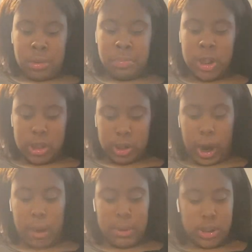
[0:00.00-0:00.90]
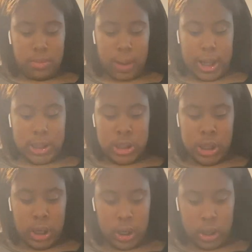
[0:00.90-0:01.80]
subscribing to my
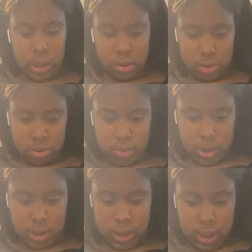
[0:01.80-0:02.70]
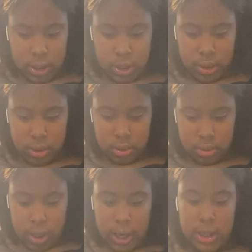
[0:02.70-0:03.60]
channel. What else
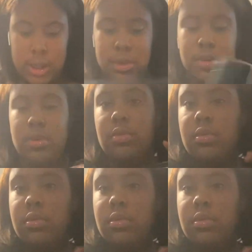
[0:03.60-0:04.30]
I like this one too.